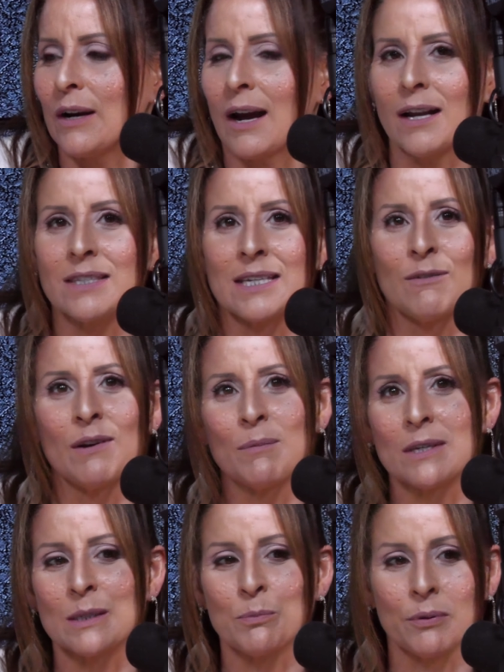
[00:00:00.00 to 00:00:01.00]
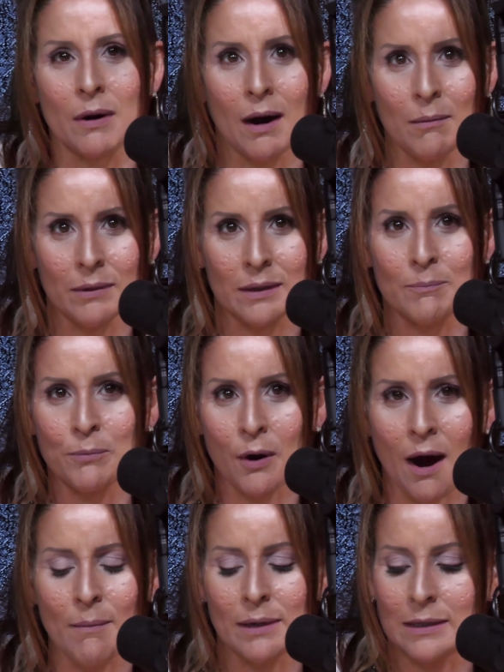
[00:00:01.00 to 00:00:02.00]
God's given him this prom-
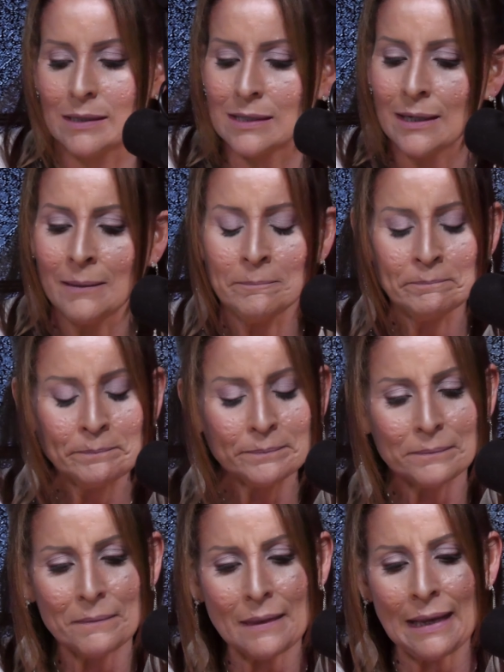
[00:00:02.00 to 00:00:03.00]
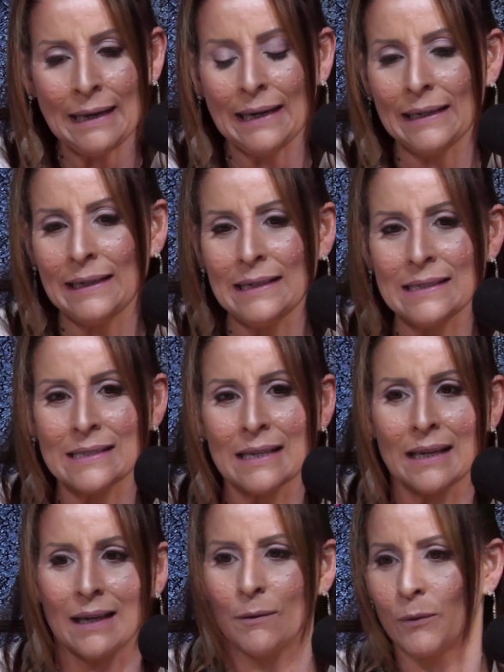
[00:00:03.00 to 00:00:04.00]
promise and he's
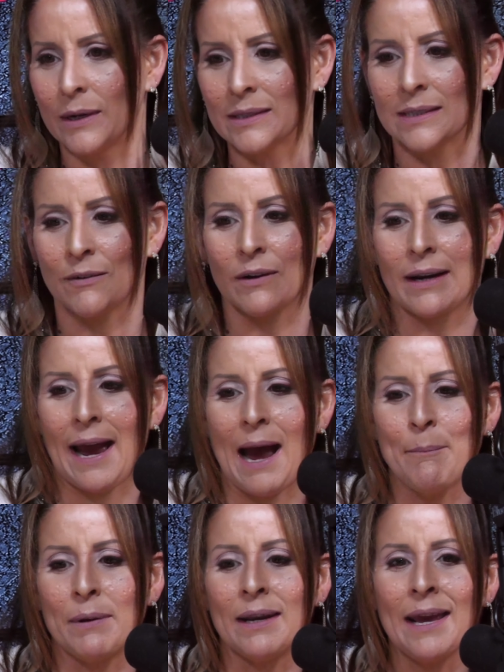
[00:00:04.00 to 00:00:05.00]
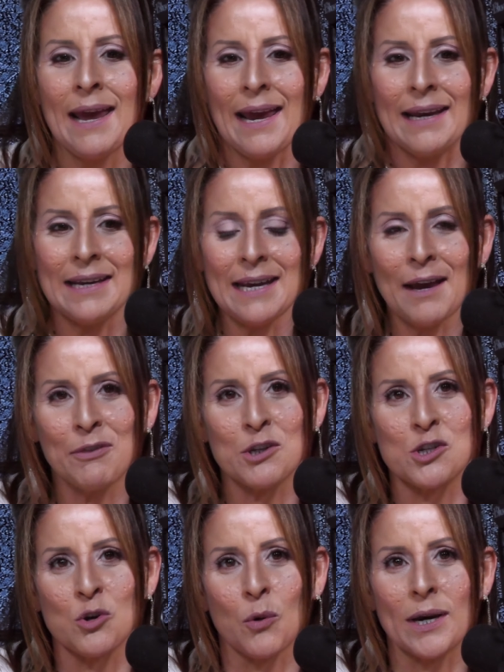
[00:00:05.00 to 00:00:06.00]
thinking, when is this ever going to happen? And he had the
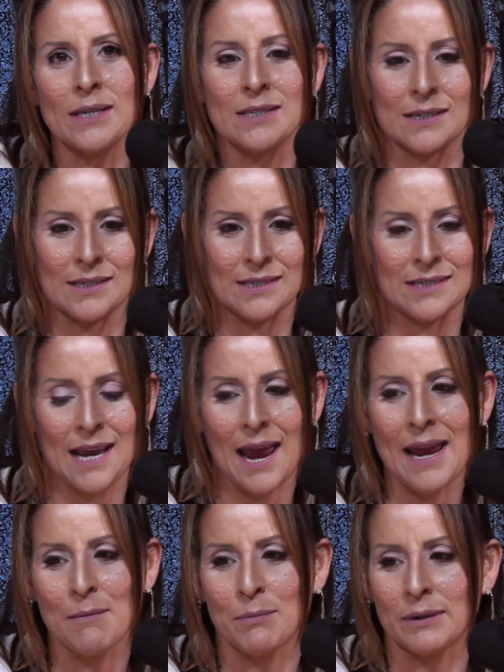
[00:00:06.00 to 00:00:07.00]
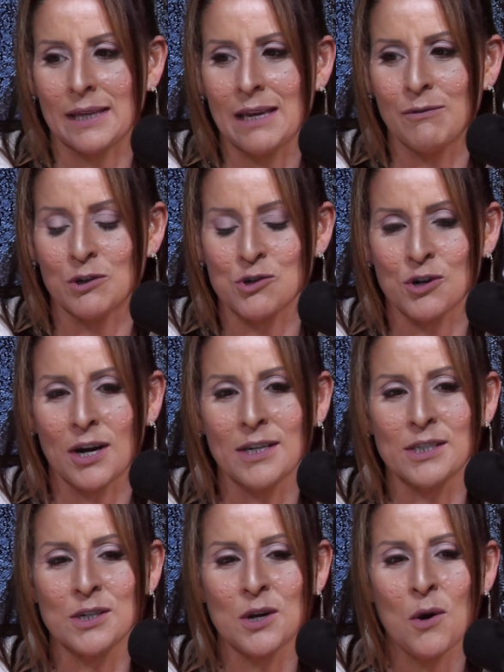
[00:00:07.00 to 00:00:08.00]
choice to stay and believe and
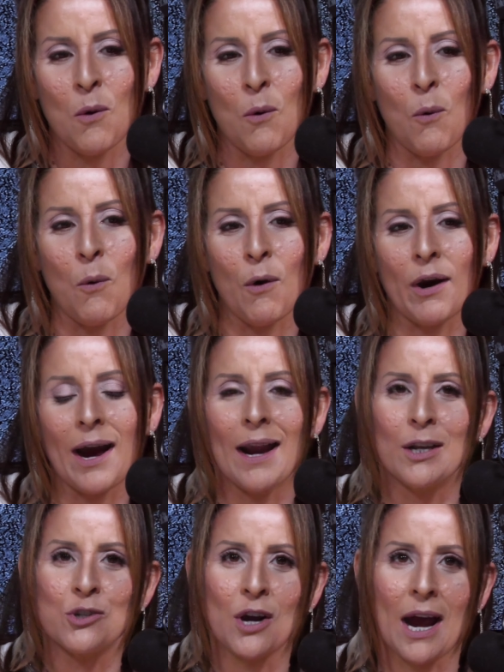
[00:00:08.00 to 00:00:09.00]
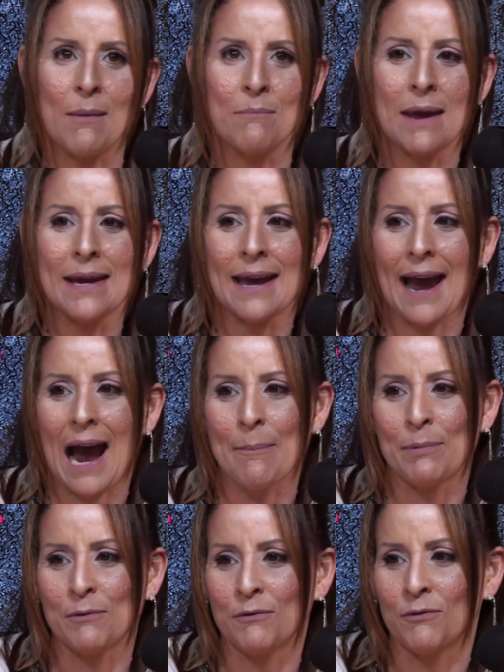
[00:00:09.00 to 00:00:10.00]
trust or kind of try and make it
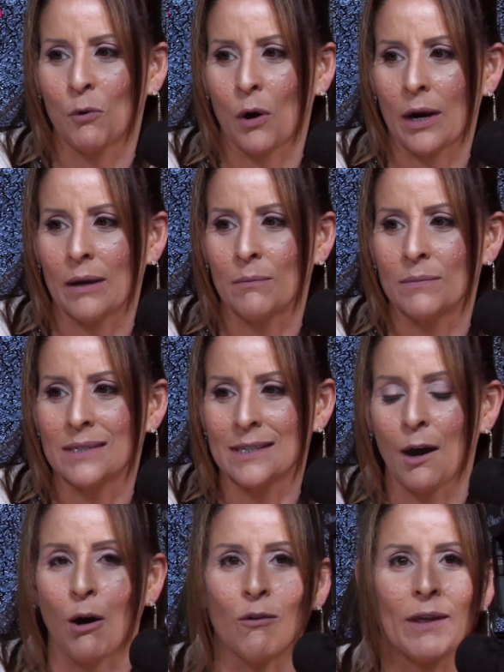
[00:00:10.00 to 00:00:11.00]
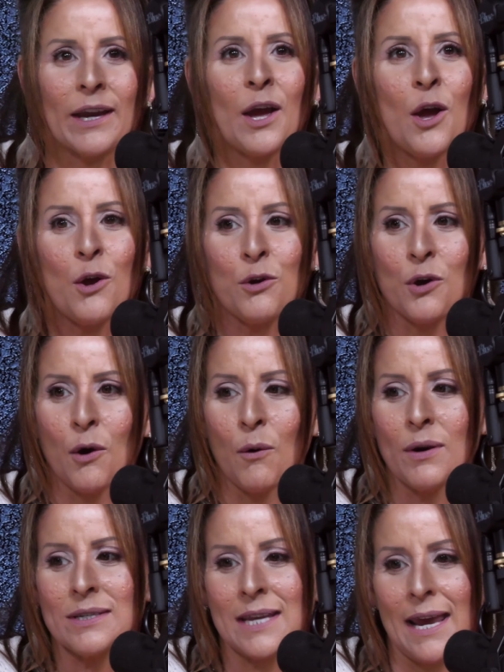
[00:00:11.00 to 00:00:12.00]
happen for himself. Like,
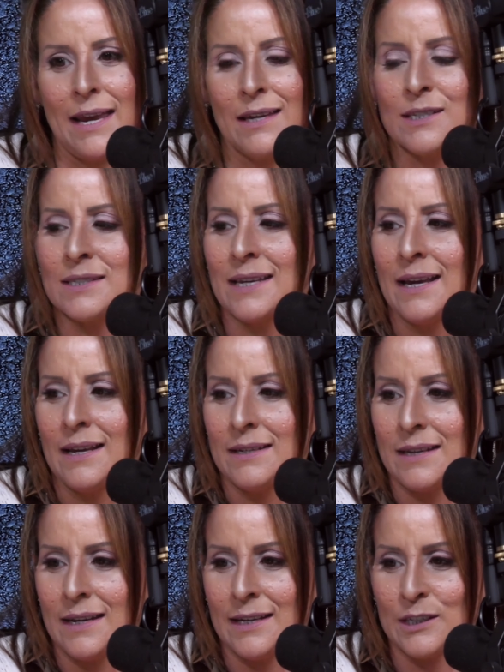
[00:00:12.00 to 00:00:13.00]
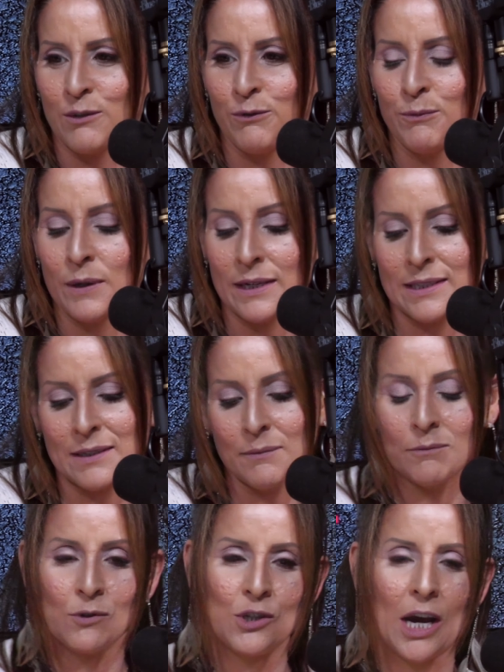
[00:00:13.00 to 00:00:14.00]
go take his his his
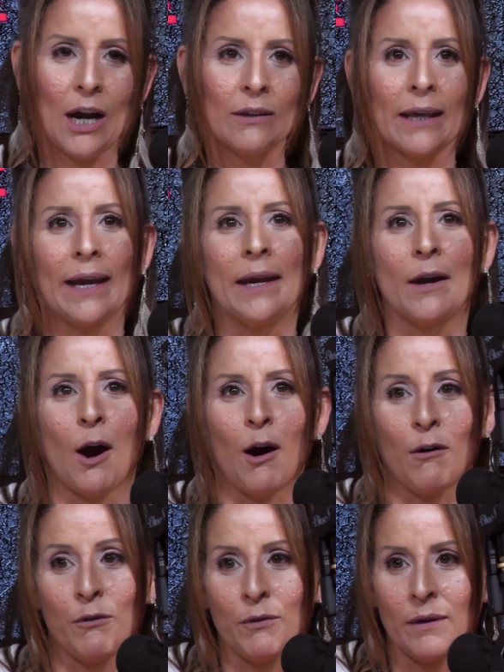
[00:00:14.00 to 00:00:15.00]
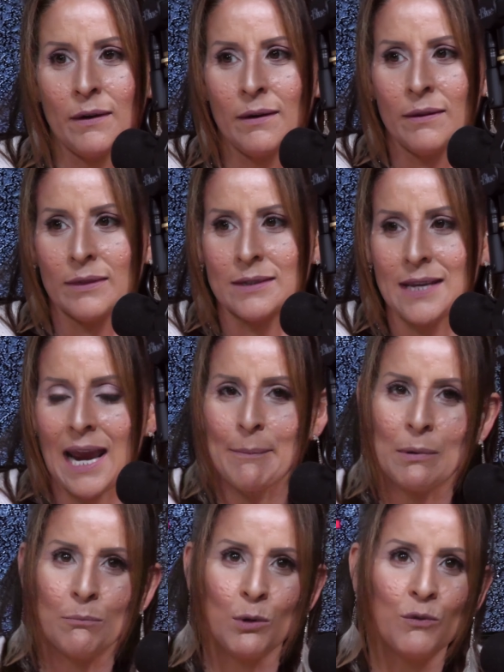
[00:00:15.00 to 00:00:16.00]
chair leg off the tape
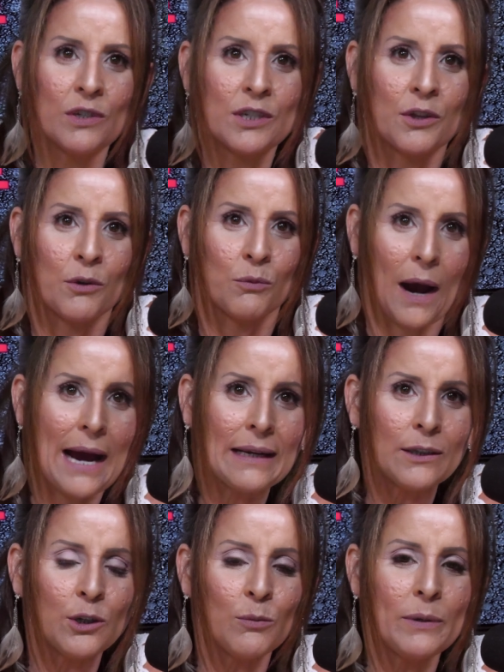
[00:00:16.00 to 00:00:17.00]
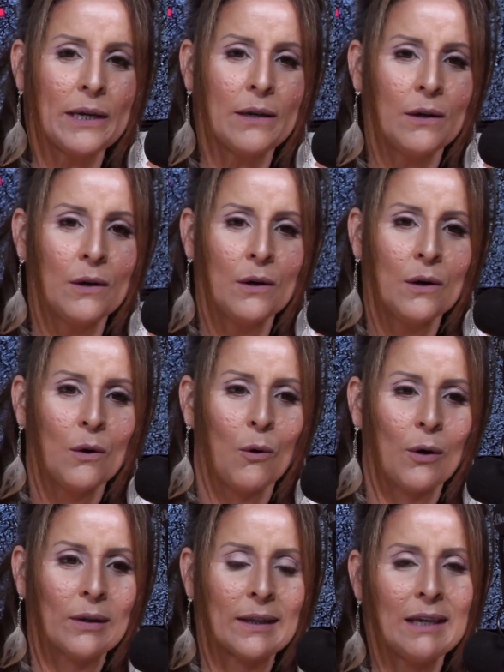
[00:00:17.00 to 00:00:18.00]
and move it to the right a little bit
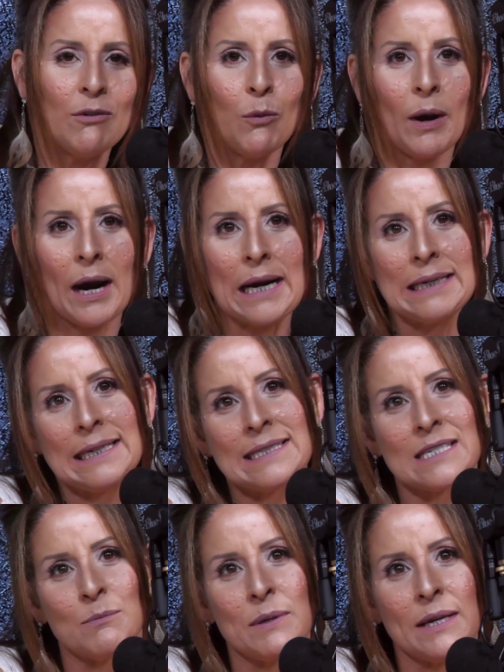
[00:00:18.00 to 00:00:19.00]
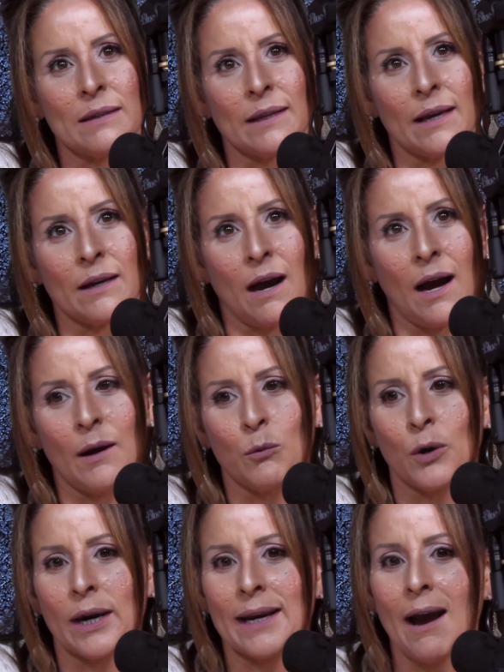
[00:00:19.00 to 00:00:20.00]
or leave it where it needs to be and let God
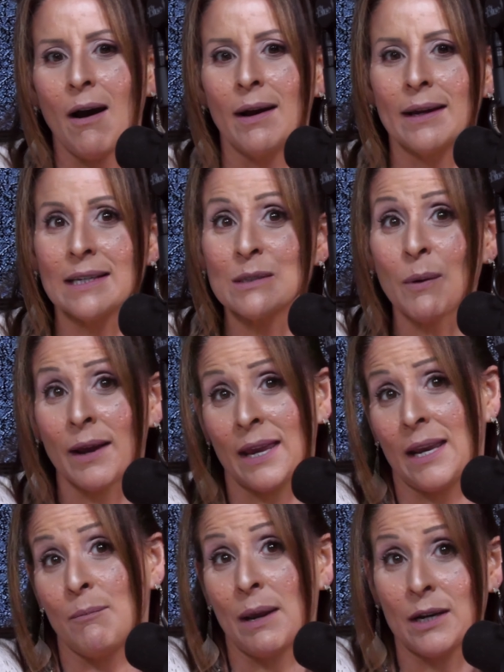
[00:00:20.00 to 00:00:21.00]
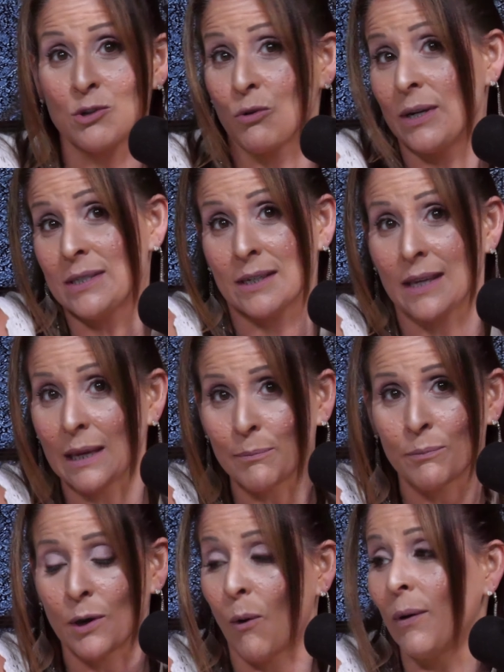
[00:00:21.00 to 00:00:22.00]
work it out. And guess what? He made a choice to
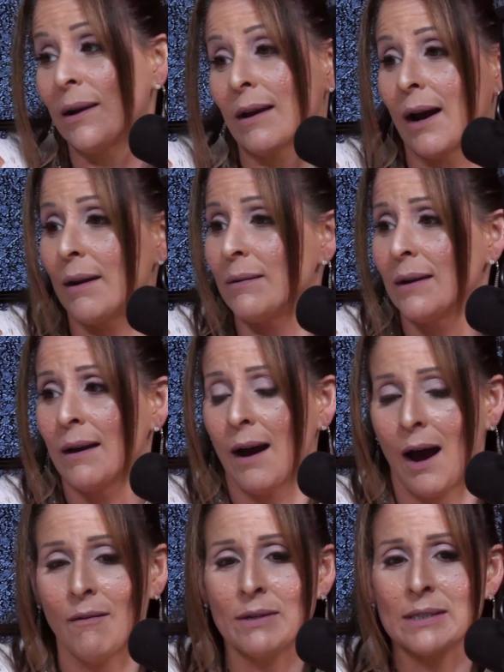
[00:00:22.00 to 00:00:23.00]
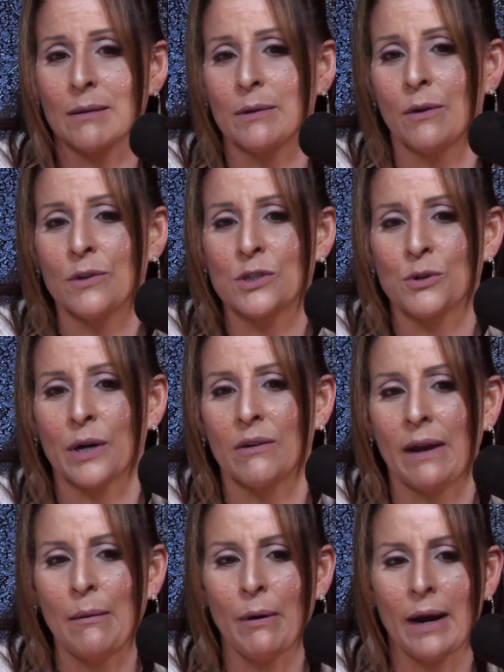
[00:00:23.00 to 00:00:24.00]
keep going. And God, obviously, we know the story of
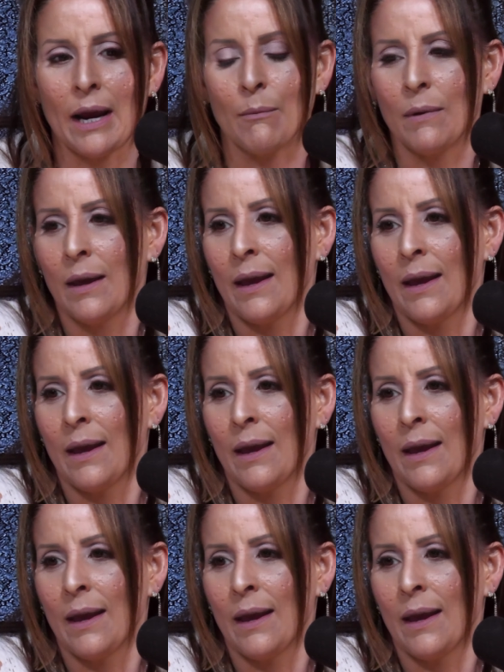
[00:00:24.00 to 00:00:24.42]
Abraham.